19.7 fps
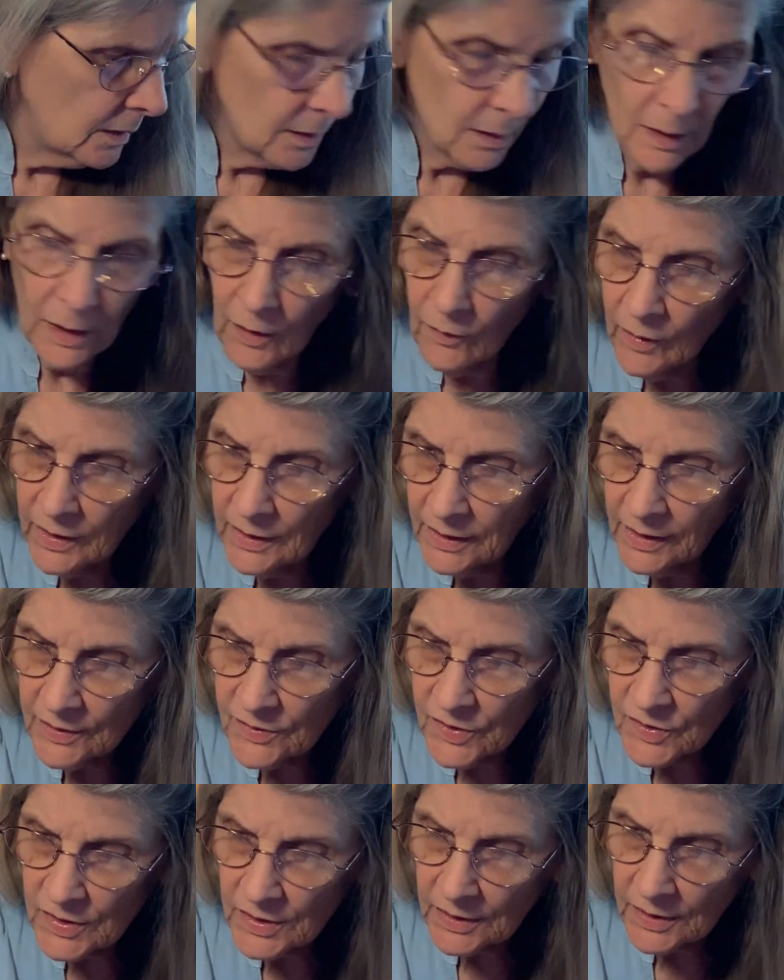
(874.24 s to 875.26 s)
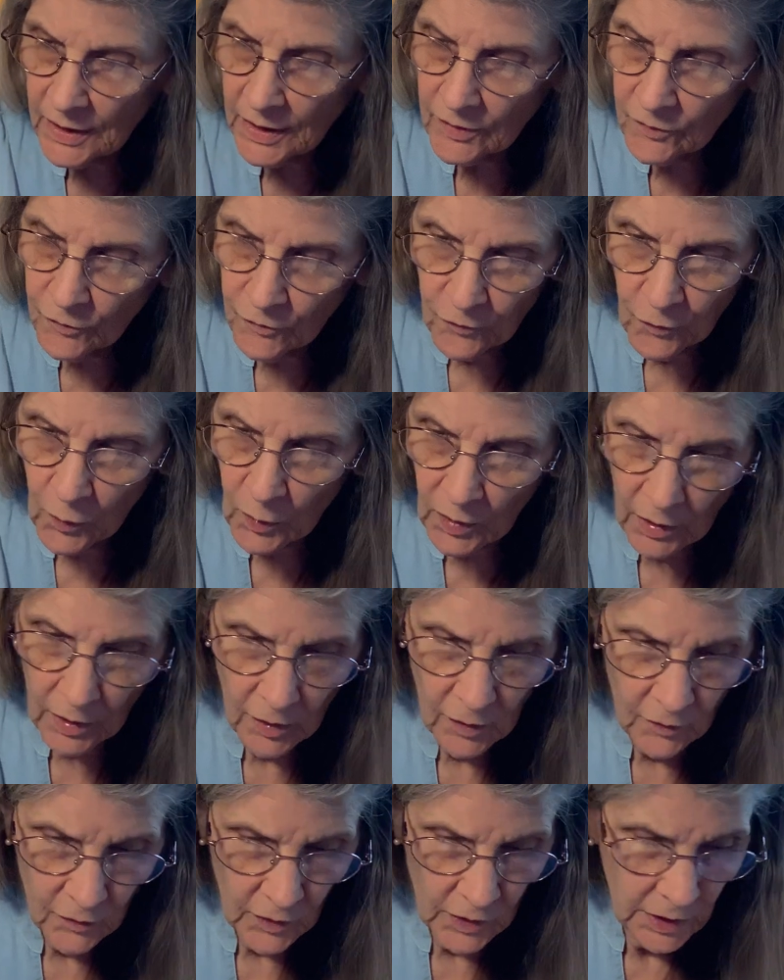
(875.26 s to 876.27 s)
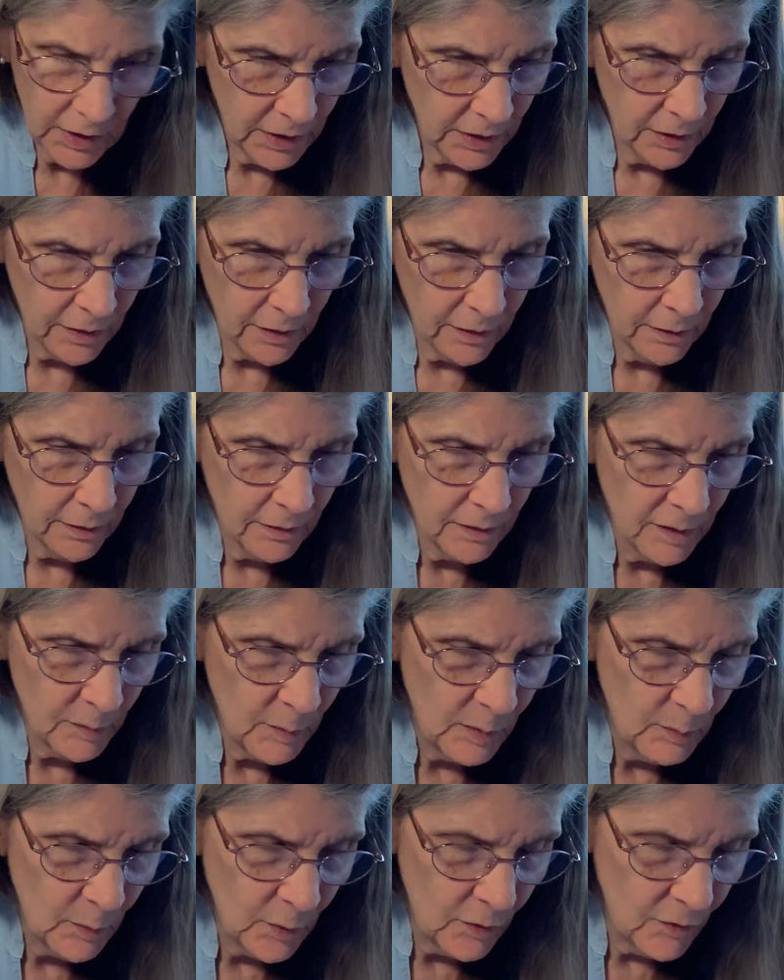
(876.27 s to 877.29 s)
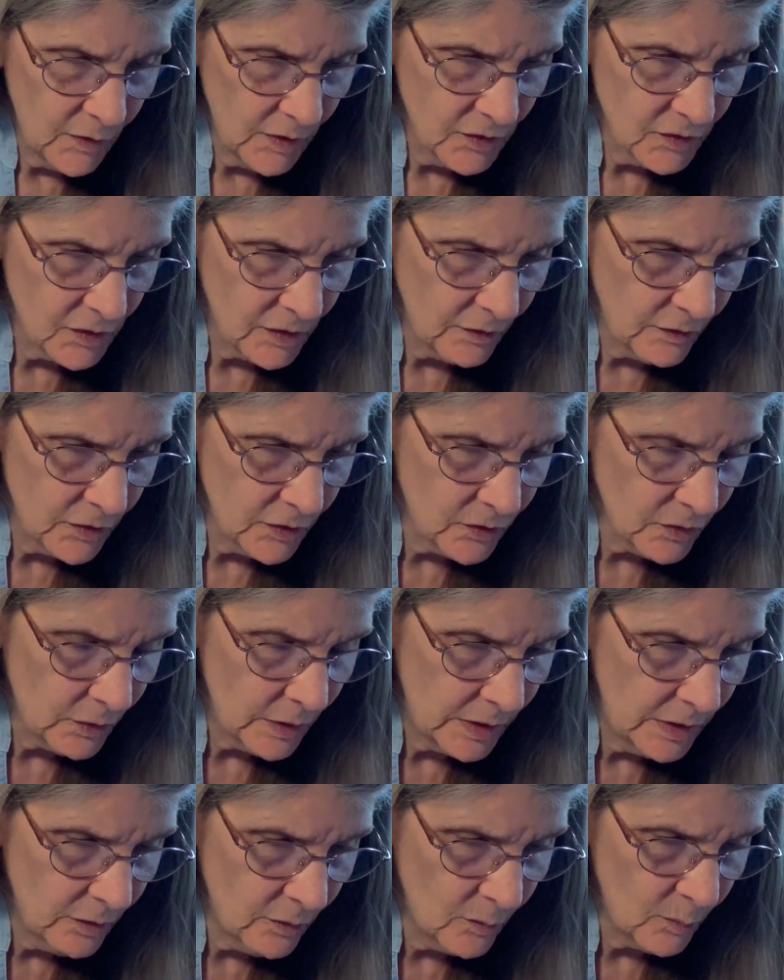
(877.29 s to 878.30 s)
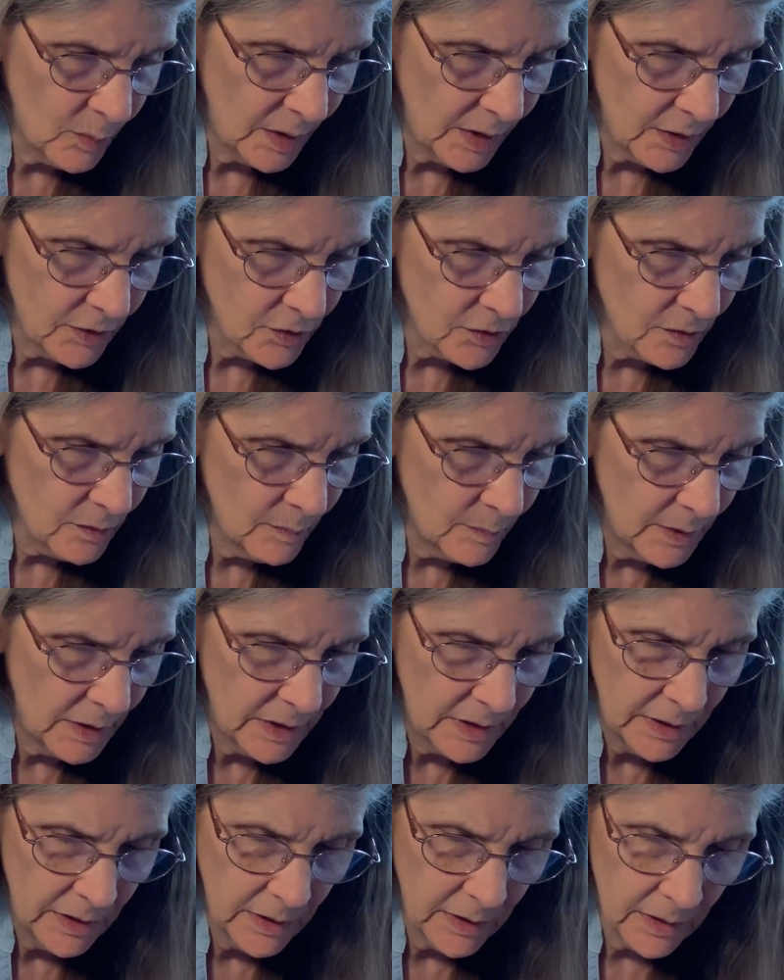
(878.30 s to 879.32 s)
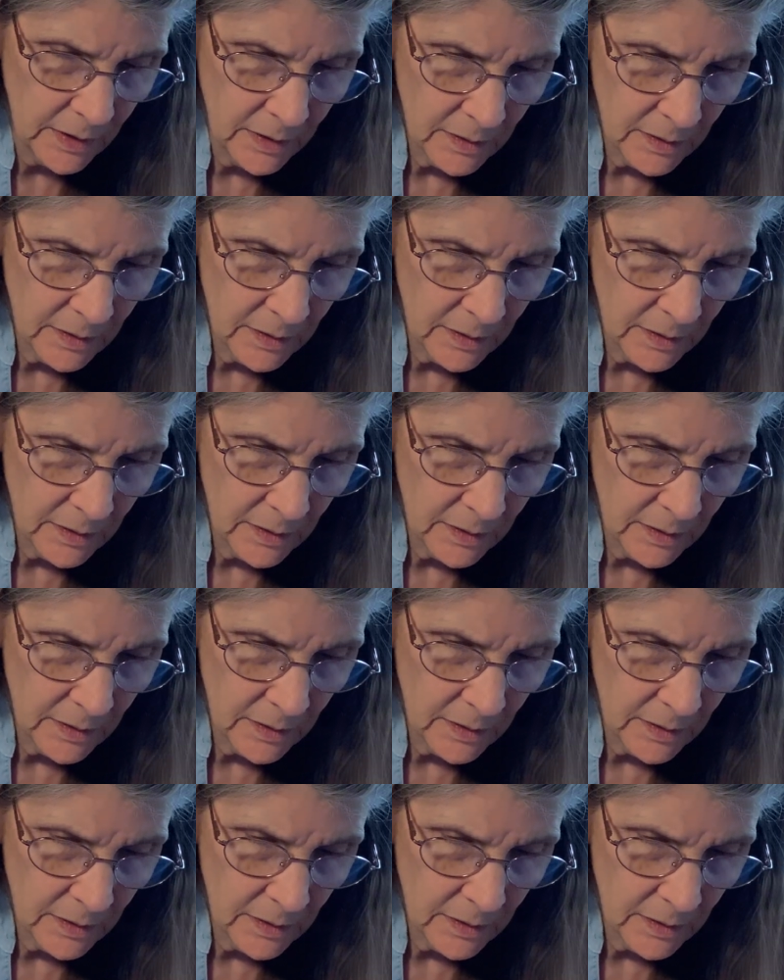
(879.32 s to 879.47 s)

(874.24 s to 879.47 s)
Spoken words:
All right, let's get 4 over here. Let me move these over so I don't bash the mic.